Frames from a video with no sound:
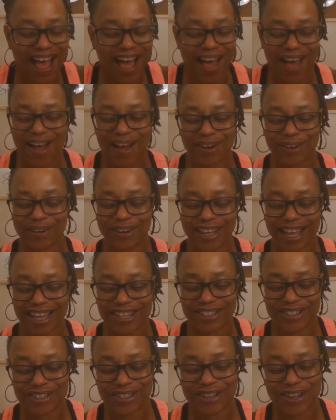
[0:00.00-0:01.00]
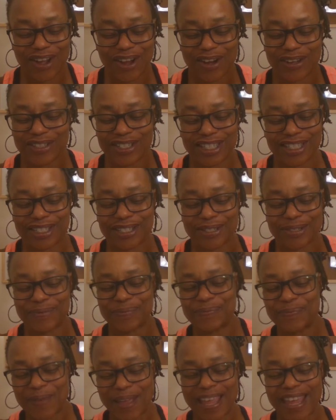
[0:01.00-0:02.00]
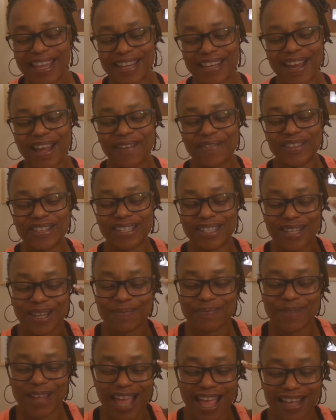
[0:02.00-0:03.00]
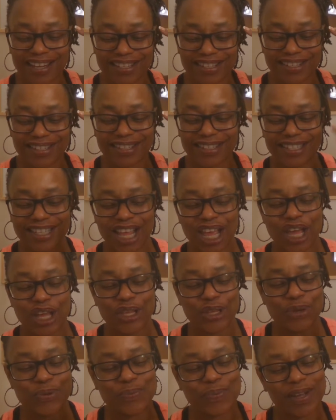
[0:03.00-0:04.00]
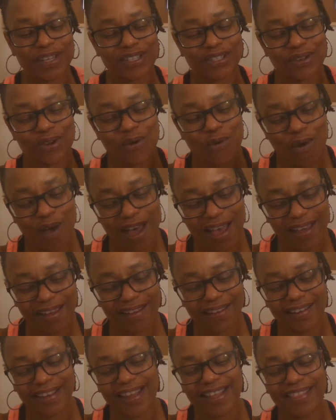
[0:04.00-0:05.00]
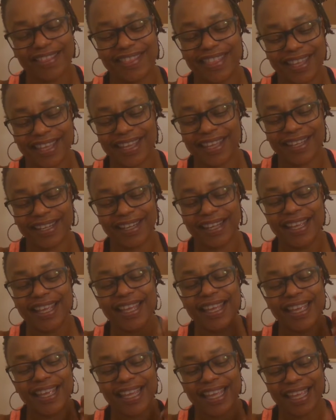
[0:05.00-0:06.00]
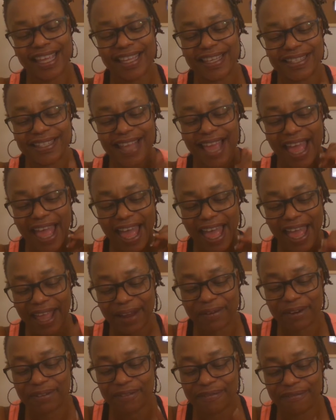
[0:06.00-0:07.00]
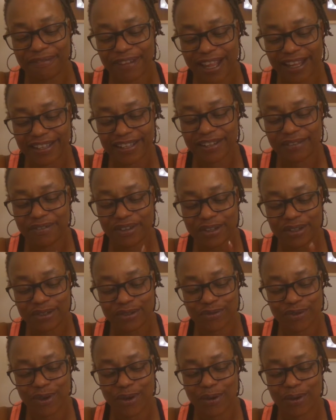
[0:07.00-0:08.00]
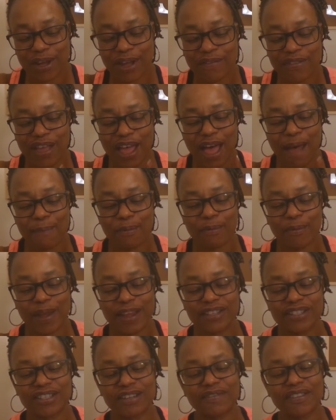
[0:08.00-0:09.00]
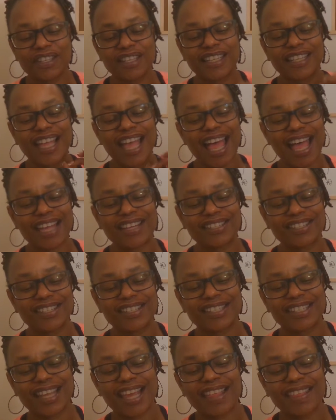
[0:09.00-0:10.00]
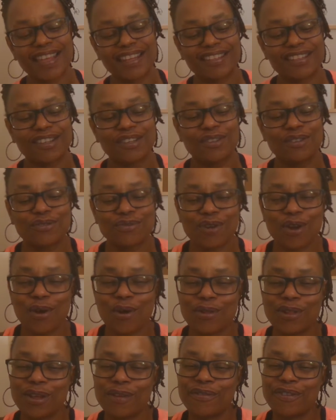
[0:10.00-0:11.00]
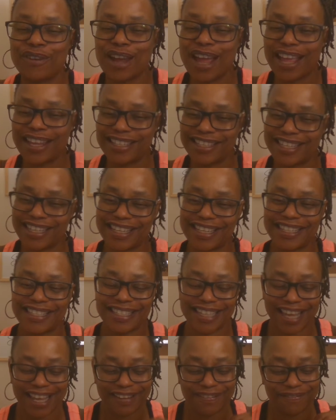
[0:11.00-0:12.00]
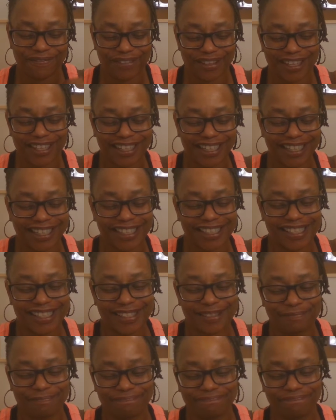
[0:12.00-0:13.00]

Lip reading: All creation occurs in the domain of the subconscious. You must acquire, then, is a reflective control of the operation of the subconscious as control of your ideas and feelings.